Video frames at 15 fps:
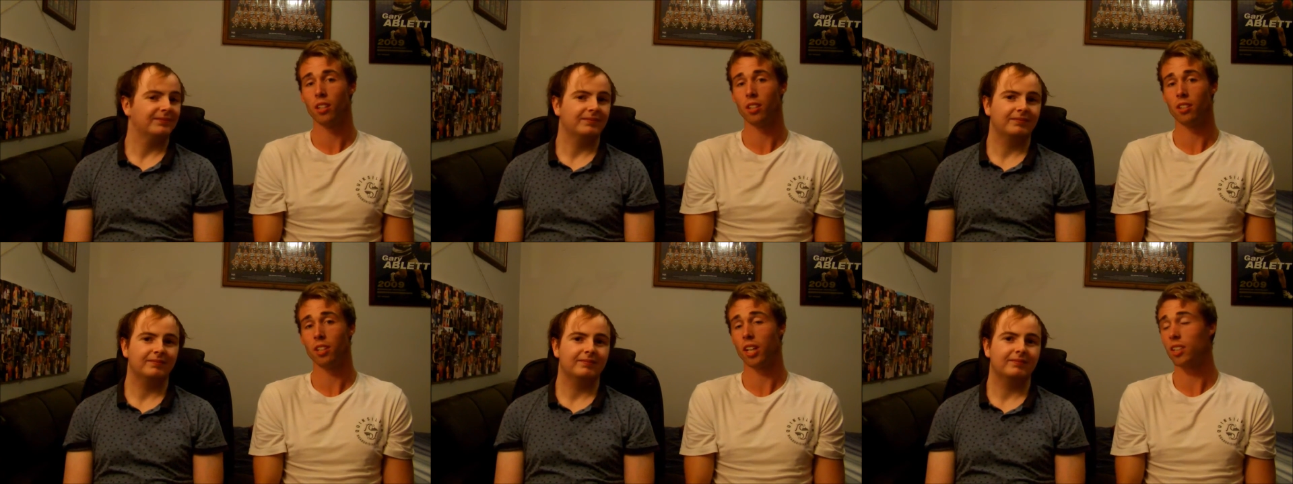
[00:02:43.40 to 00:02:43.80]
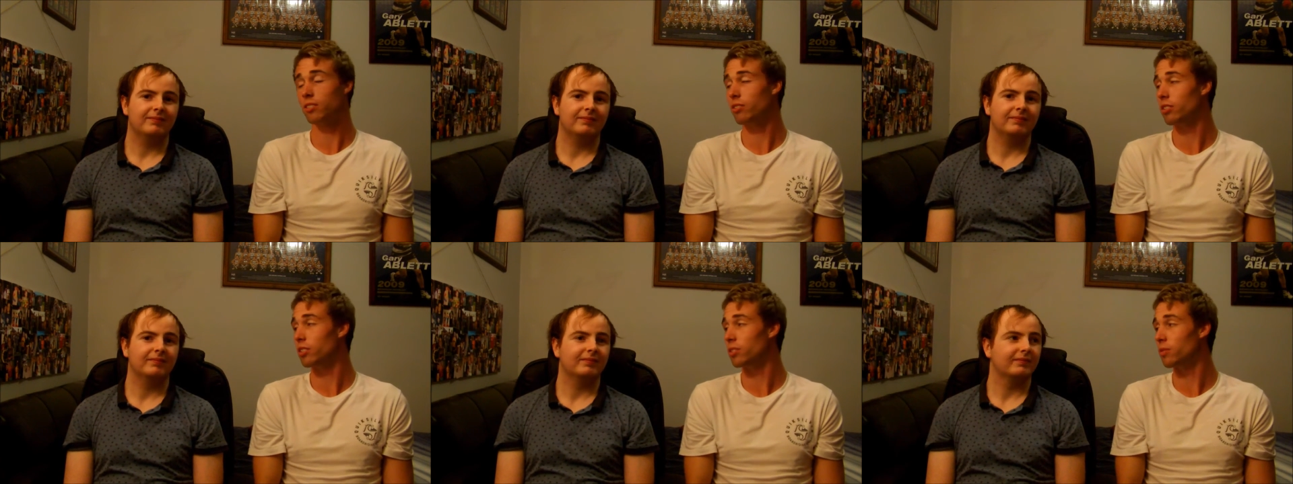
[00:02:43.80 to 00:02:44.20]
Speaker 1: the
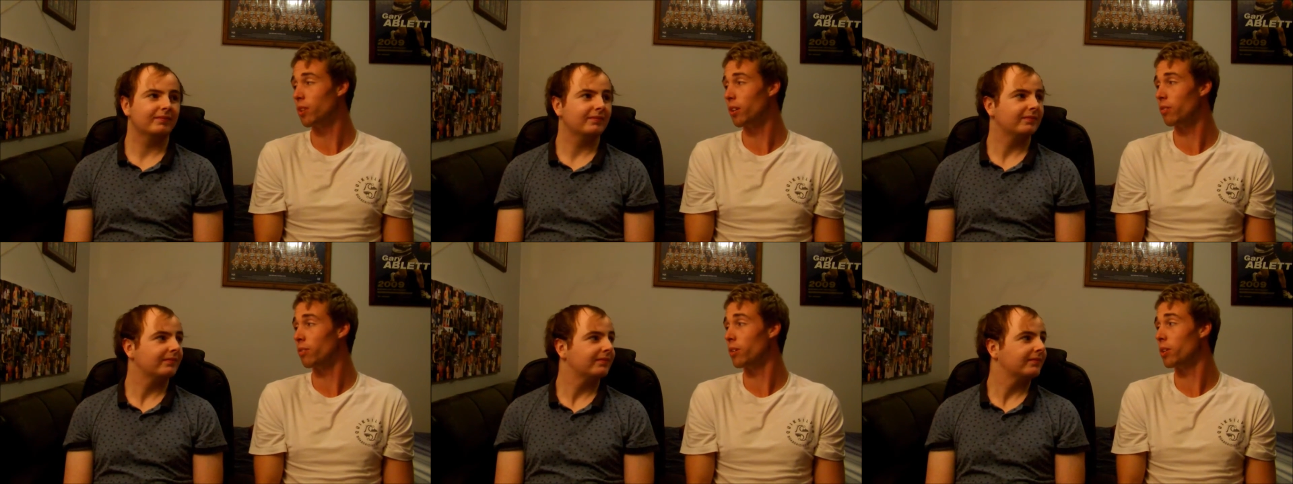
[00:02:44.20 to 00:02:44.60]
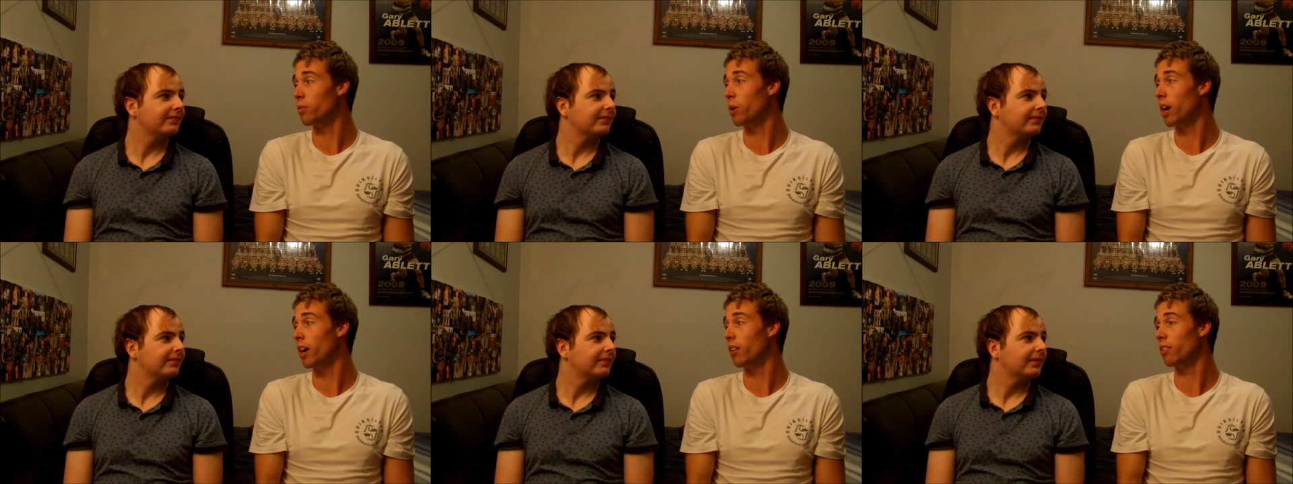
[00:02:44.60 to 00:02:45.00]
Dangerfield spot pretty
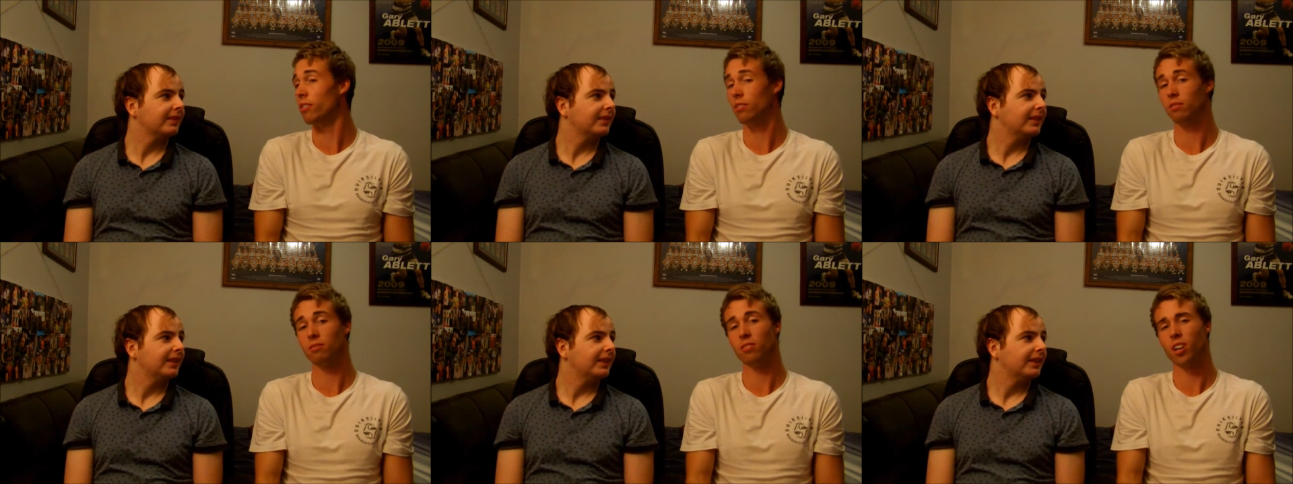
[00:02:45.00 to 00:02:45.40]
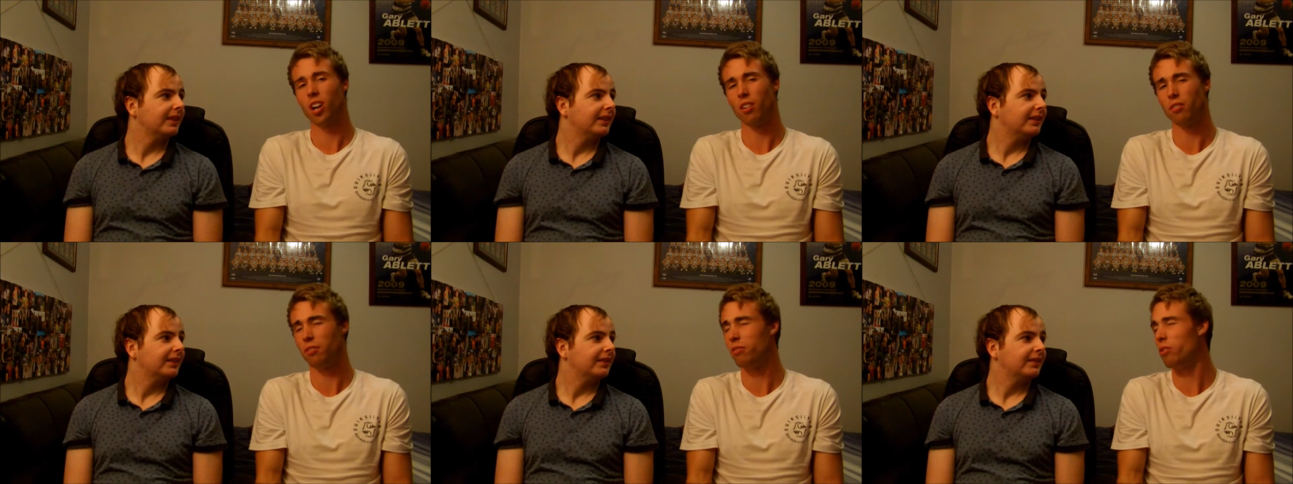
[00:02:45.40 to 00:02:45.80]
well
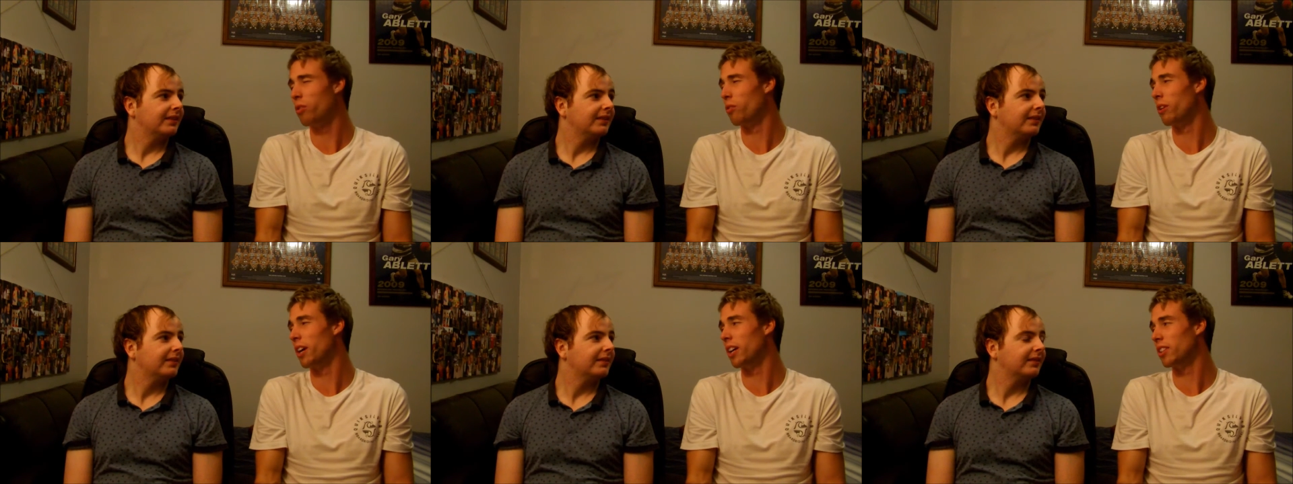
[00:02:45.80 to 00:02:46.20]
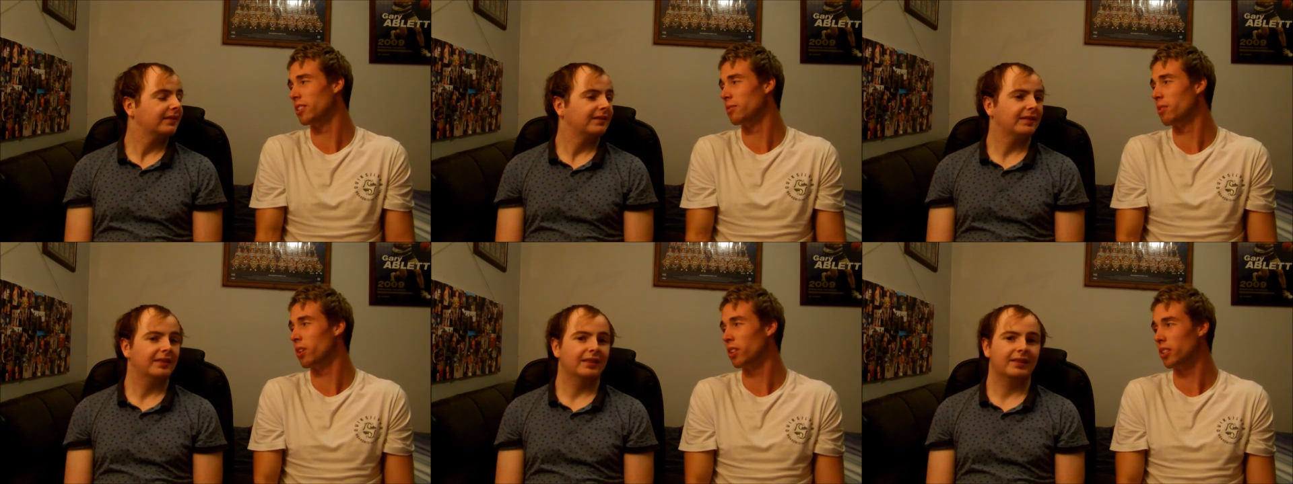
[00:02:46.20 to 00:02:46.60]
over four rounds,
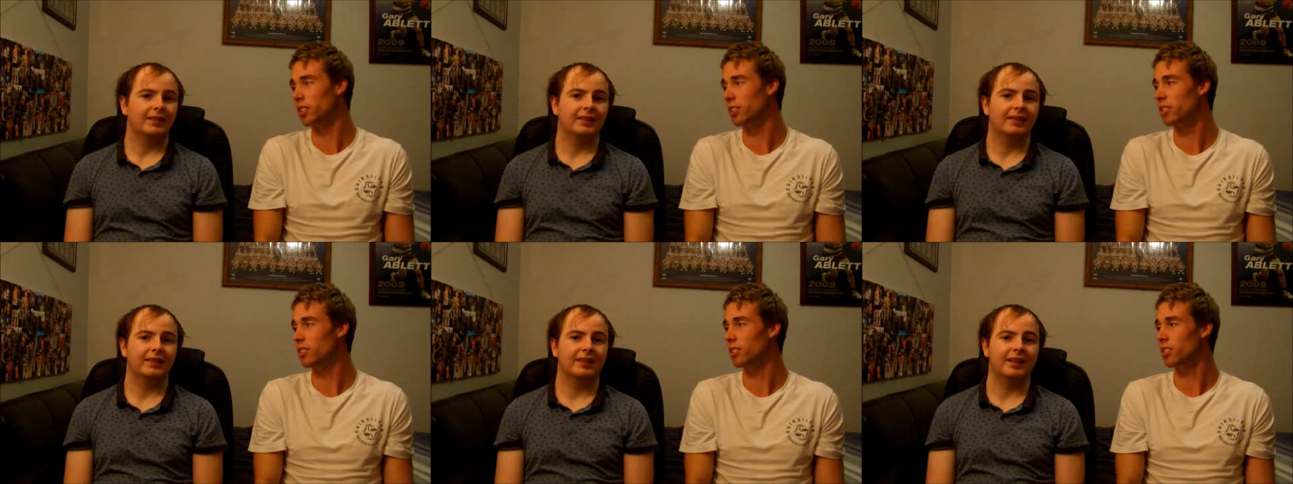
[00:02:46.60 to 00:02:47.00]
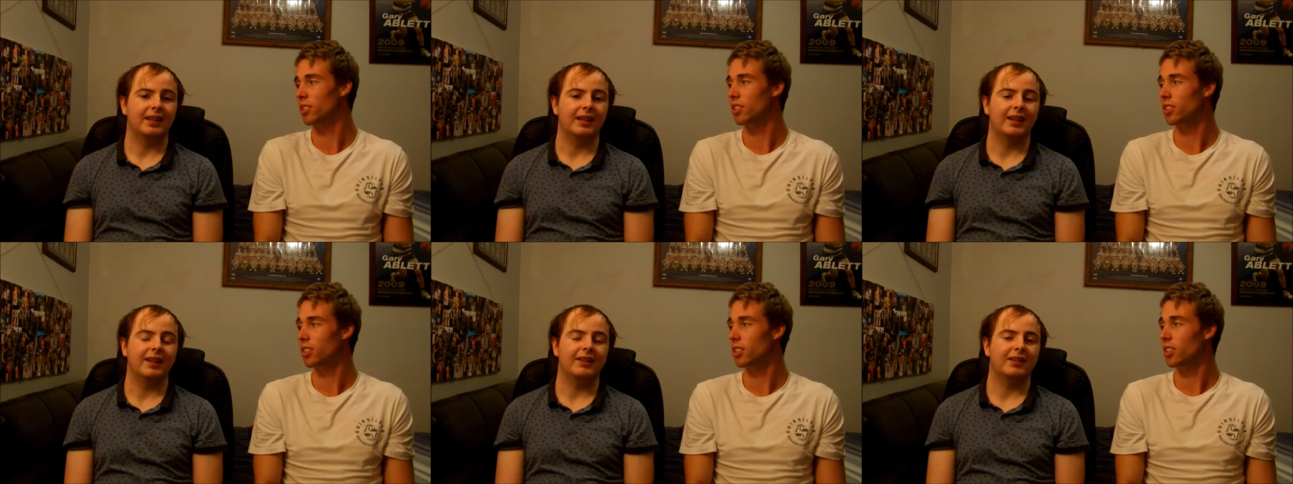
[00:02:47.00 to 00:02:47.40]
mind you.
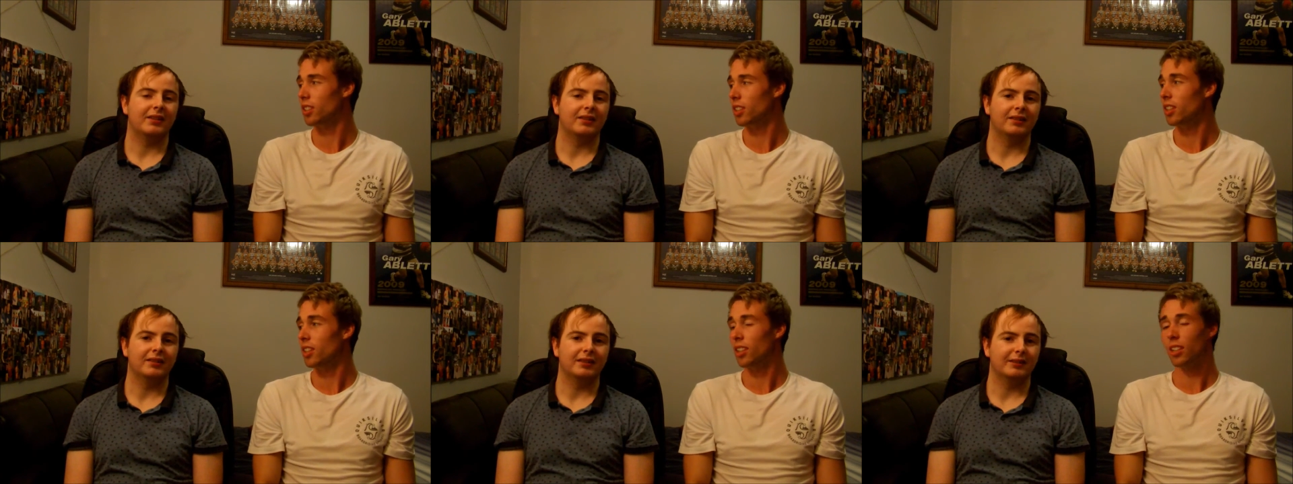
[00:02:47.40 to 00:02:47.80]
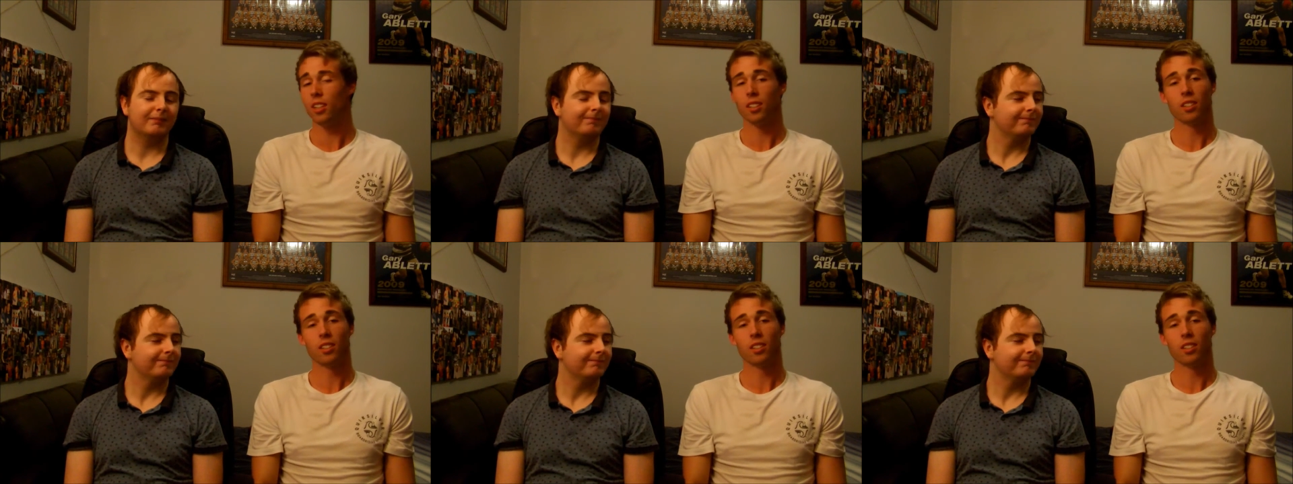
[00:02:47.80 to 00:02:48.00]
Yeah, that's true. Yeah.